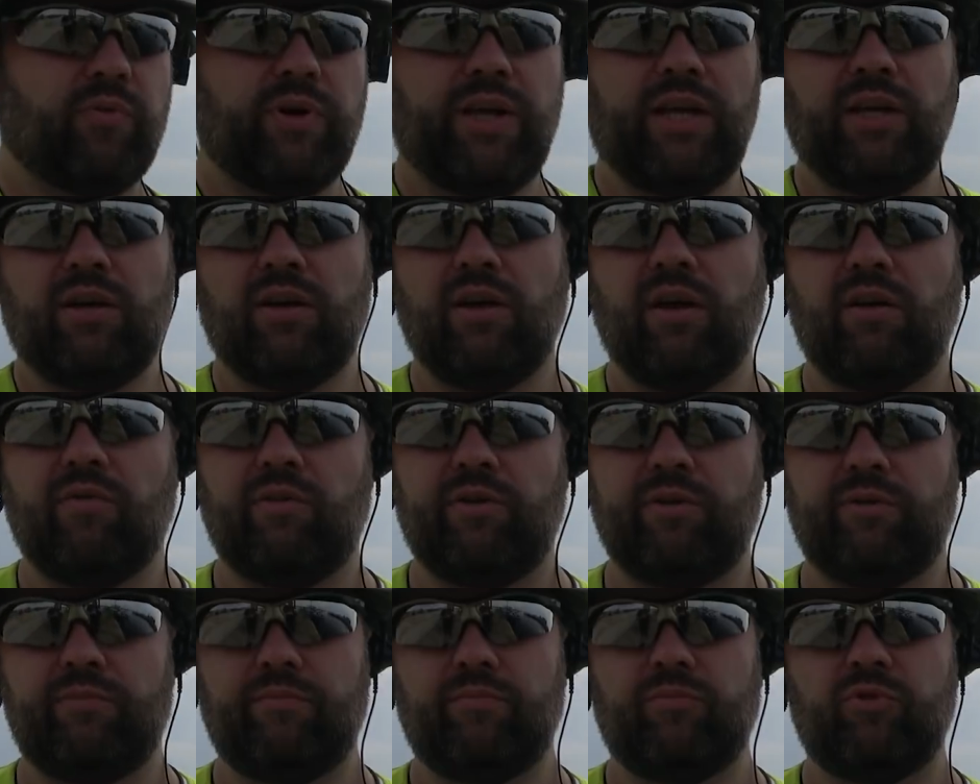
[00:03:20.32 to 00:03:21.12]
rain
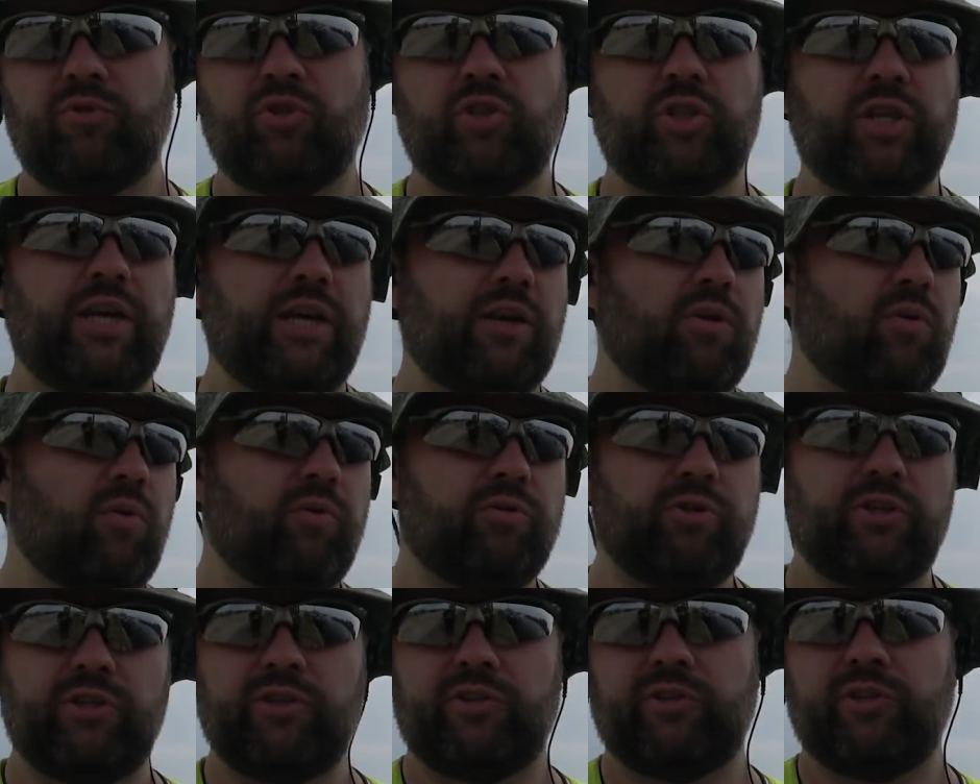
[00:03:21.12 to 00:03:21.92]
cover, check
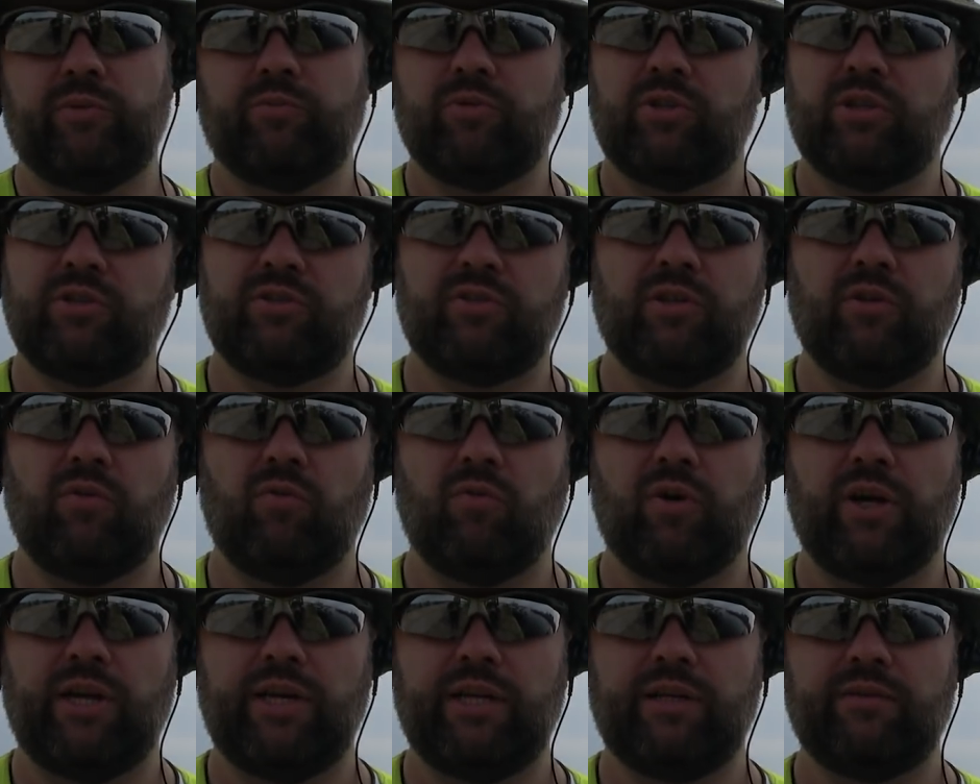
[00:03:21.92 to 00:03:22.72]
all systems are
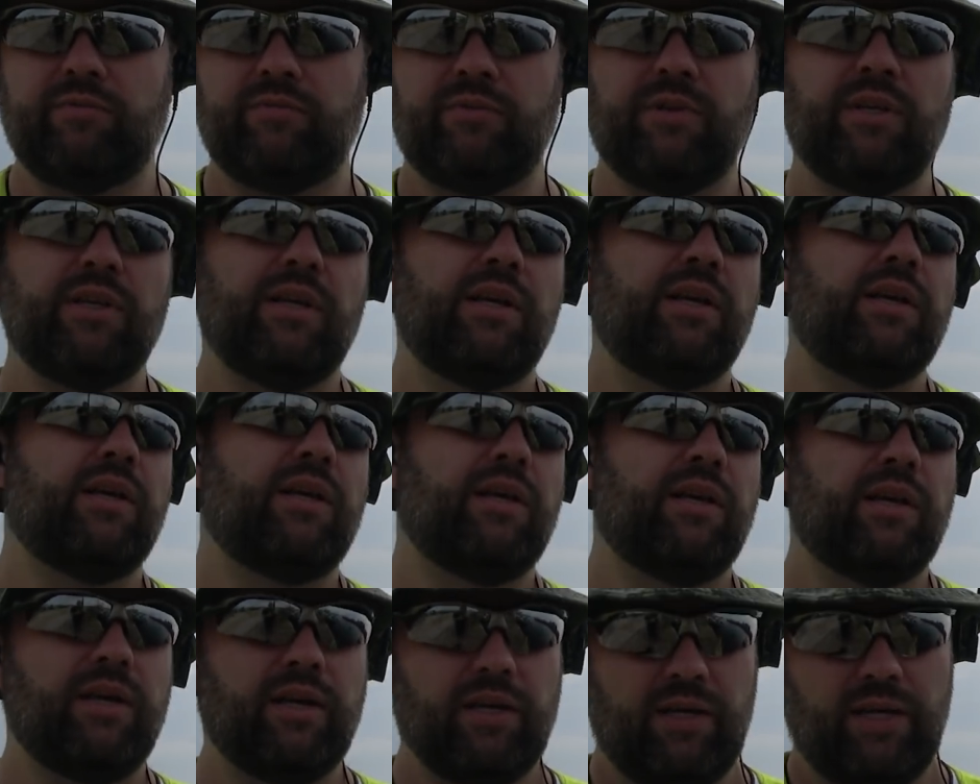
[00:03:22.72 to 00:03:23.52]
still running,
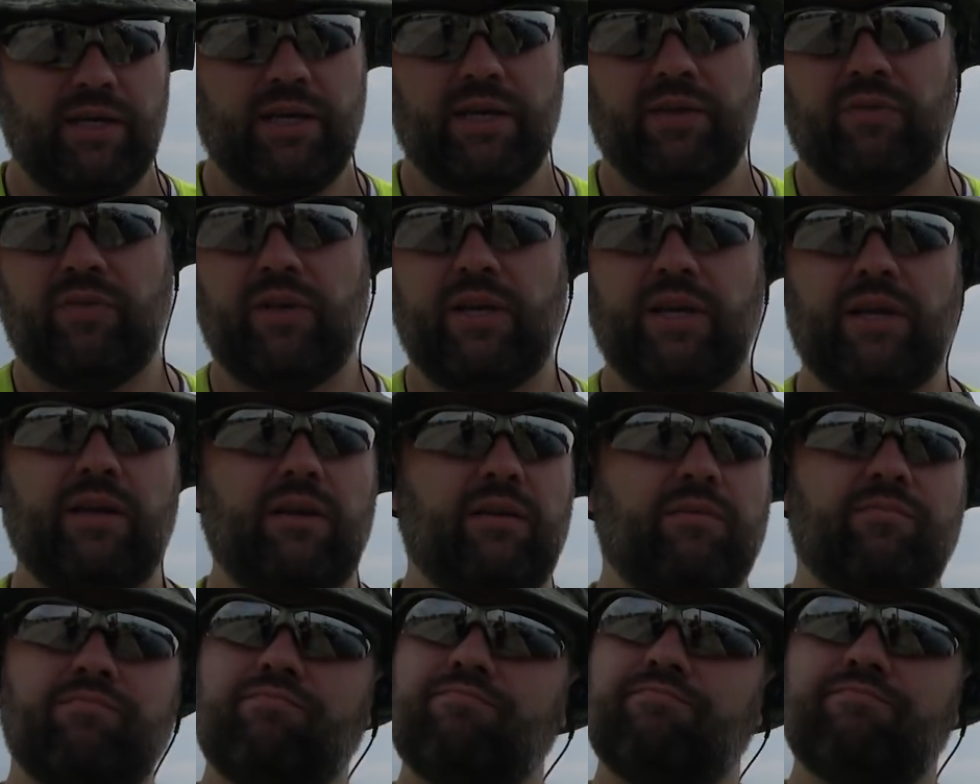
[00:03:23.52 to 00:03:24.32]
and
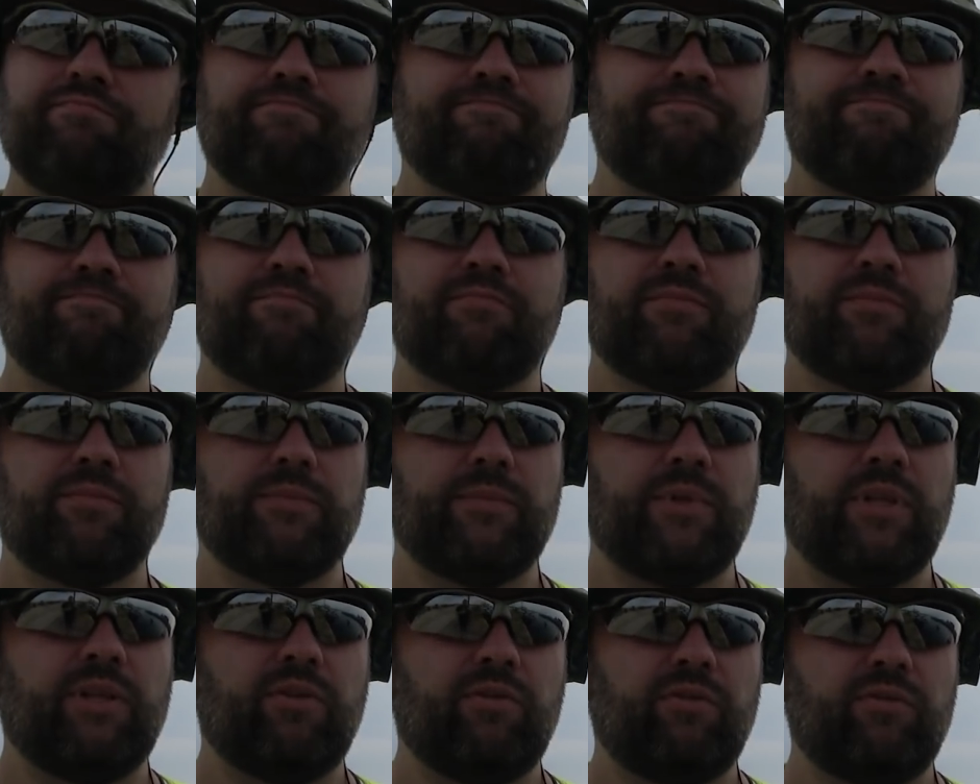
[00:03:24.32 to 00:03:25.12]
then
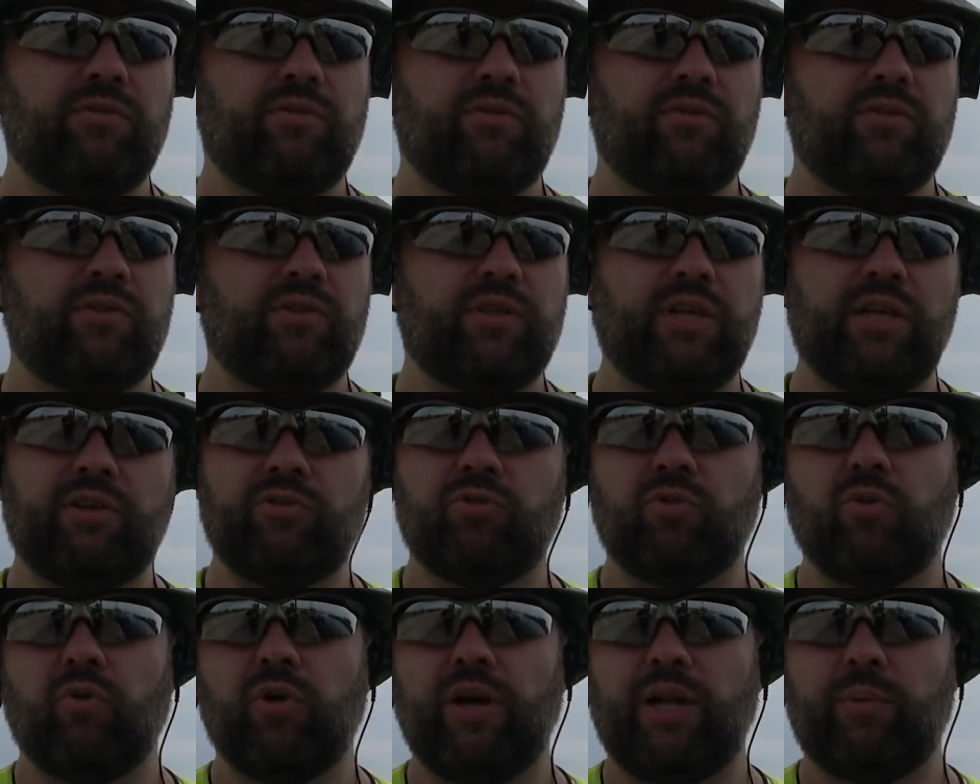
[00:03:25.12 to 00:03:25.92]

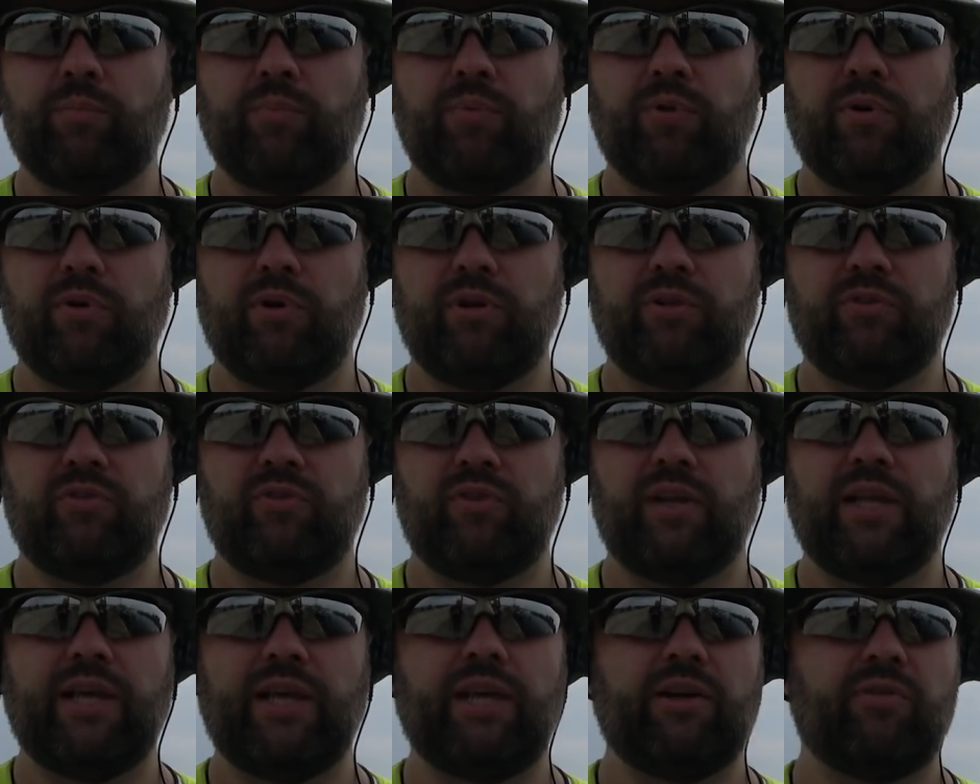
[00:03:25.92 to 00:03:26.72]
6 or 8
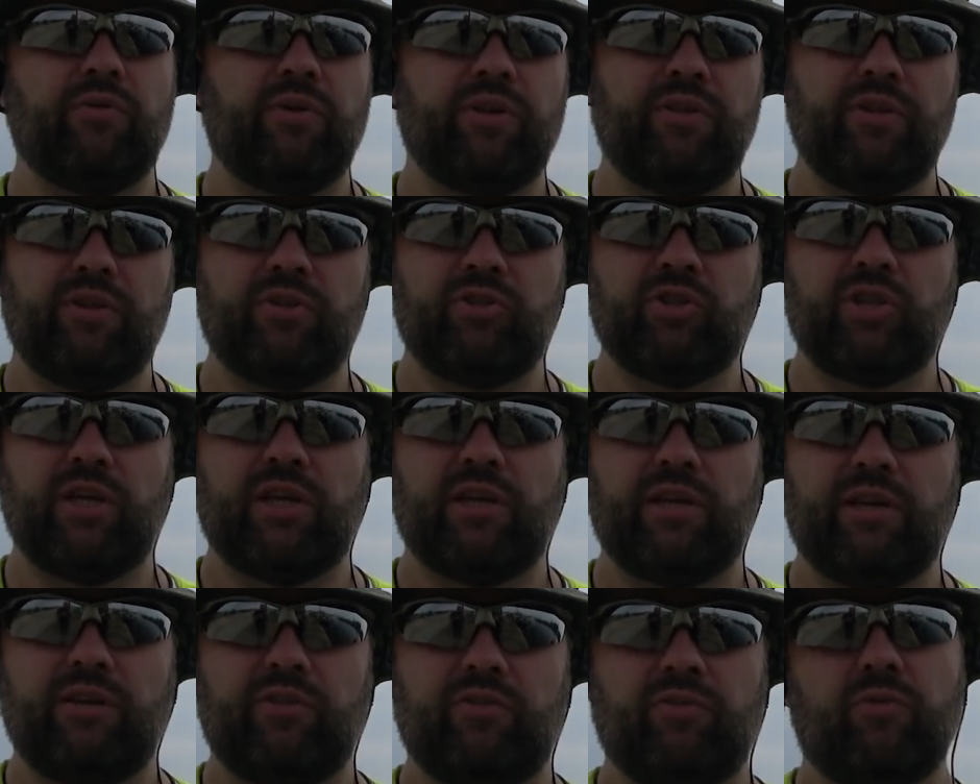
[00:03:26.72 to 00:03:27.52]
points later in the
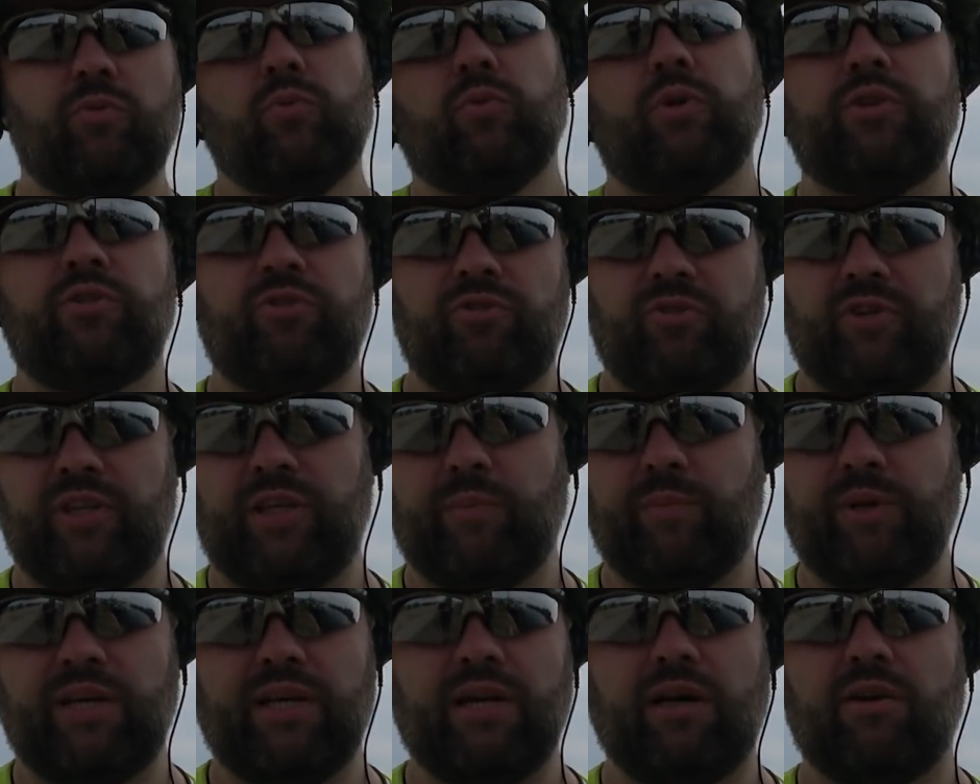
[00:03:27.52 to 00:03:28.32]
checklist, we're
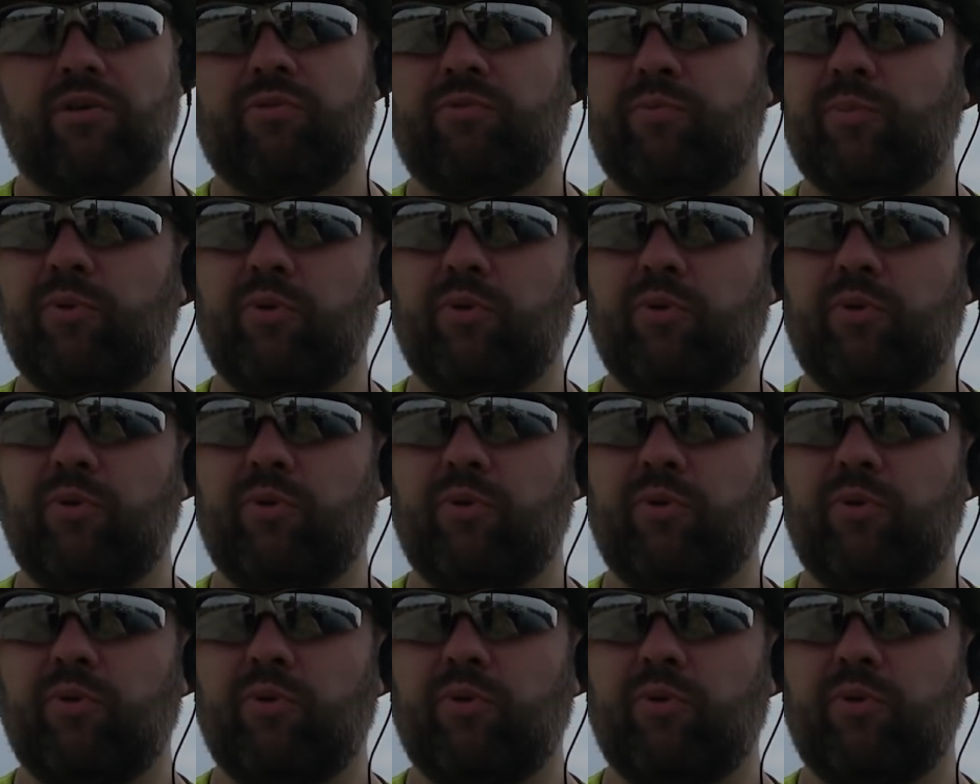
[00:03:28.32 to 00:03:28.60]
steaming up.